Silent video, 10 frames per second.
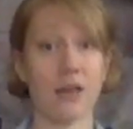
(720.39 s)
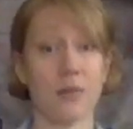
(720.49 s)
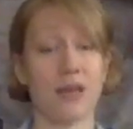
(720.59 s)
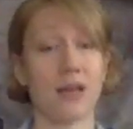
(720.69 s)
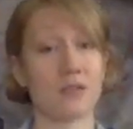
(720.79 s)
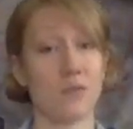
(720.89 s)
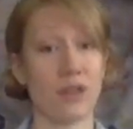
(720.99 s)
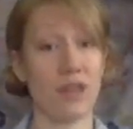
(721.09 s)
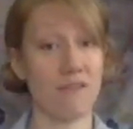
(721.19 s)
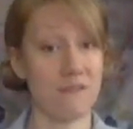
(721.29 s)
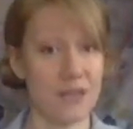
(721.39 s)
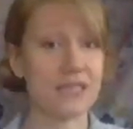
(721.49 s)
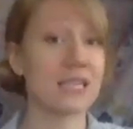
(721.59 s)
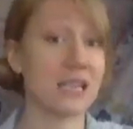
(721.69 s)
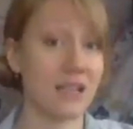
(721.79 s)
because of where they
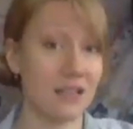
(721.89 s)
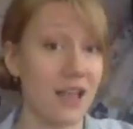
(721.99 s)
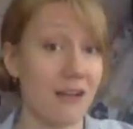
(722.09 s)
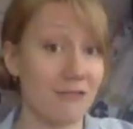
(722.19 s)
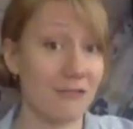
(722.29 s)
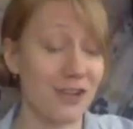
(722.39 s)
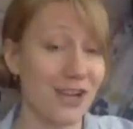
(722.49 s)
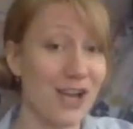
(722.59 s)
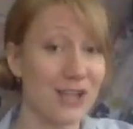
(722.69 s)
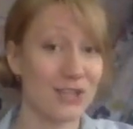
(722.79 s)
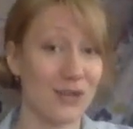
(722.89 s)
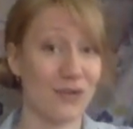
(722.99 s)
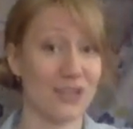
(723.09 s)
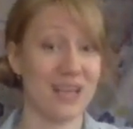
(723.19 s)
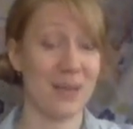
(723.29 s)
physically live. So for
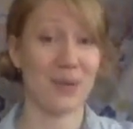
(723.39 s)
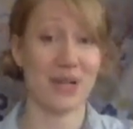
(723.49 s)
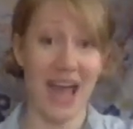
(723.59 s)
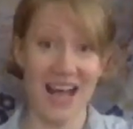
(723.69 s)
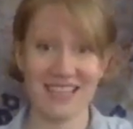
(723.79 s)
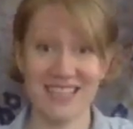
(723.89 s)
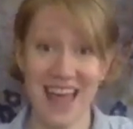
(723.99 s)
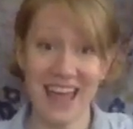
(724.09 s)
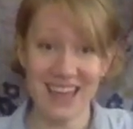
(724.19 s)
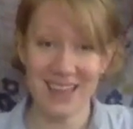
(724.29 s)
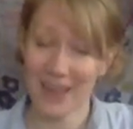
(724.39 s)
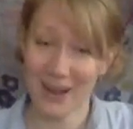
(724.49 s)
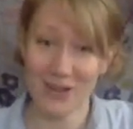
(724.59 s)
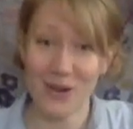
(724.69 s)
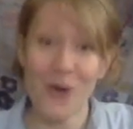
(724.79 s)
example, Cass Lake, they
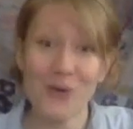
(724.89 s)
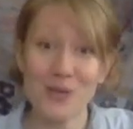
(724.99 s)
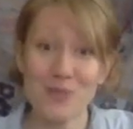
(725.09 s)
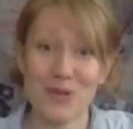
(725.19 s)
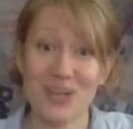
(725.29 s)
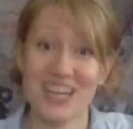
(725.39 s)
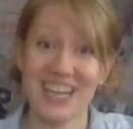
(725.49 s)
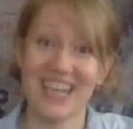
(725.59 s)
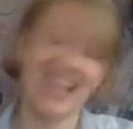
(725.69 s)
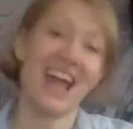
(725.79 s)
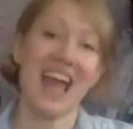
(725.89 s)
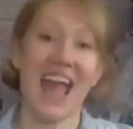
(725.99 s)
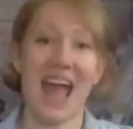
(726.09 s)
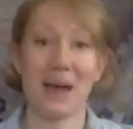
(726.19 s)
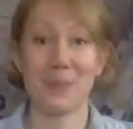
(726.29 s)
are their own community.
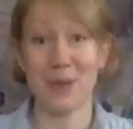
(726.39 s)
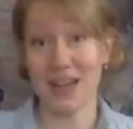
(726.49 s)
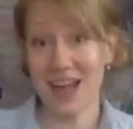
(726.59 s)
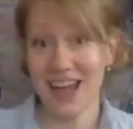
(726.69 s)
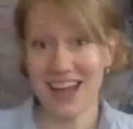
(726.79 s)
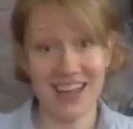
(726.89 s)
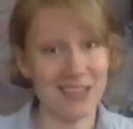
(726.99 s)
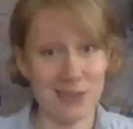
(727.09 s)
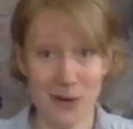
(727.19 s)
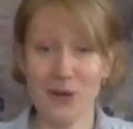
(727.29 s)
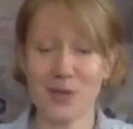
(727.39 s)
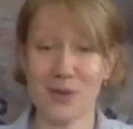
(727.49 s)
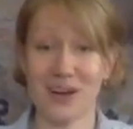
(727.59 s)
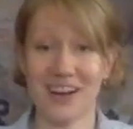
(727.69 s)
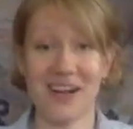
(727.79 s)
And Bena is their own
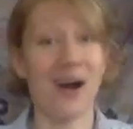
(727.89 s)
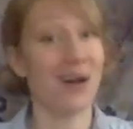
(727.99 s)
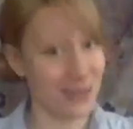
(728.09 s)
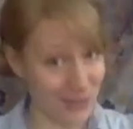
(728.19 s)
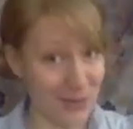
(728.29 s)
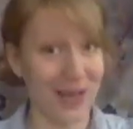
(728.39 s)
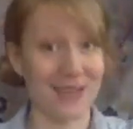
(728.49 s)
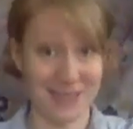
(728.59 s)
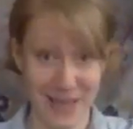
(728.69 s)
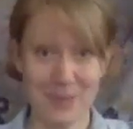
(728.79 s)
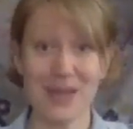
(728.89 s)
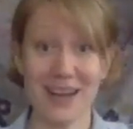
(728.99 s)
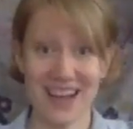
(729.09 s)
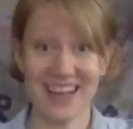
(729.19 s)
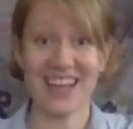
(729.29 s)
community. Also, Cass Lake
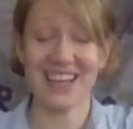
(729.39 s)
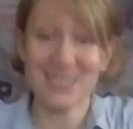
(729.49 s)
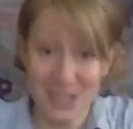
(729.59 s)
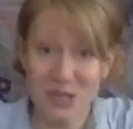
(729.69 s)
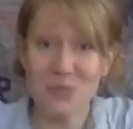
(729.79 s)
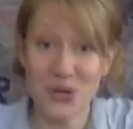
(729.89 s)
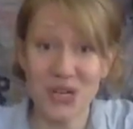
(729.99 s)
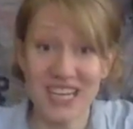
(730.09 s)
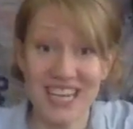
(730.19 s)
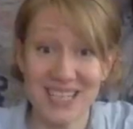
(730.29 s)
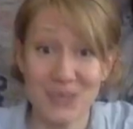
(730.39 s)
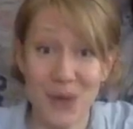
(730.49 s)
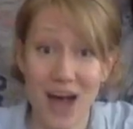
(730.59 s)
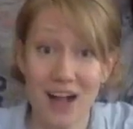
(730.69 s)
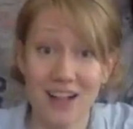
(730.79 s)
Bena is a community as
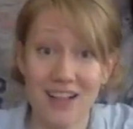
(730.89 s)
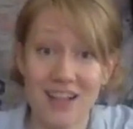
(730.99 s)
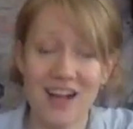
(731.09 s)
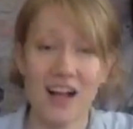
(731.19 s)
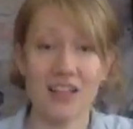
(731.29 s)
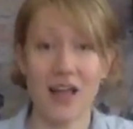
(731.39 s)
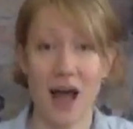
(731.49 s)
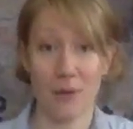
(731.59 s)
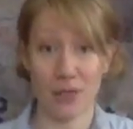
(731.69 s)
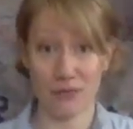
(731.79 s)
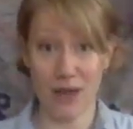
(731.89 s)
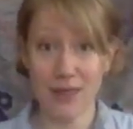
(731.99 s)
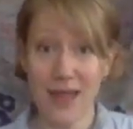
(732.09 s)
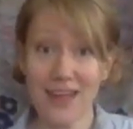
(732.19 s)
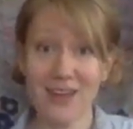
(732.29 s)
well, along with
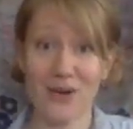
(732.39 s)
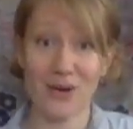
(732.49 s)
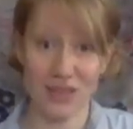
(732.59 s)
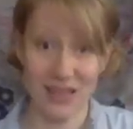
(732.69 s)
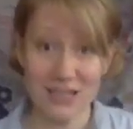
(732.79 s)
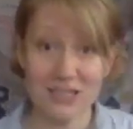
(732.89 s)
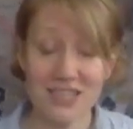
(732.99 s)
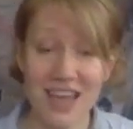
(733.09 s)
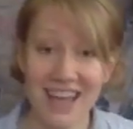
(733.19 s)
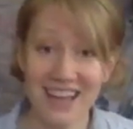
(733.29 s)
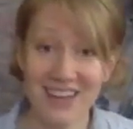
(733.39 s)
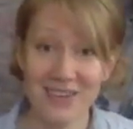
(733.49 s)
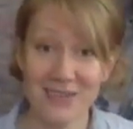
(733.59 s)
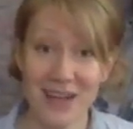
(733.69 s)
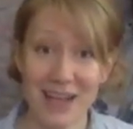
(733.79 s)
Red Lake or Leech Lake,
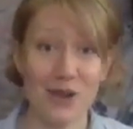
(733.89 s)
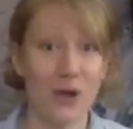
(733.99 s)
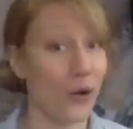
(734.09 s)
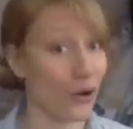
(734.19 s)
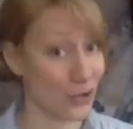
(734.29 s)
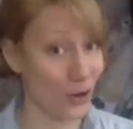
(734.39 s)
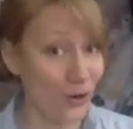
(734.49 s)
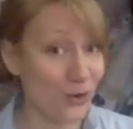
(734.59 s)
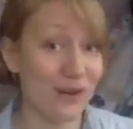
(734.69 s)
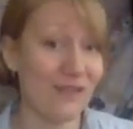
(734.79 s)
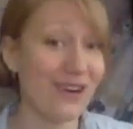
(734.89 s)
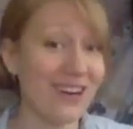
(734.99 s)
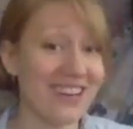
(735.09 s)
right? Or Turtle River.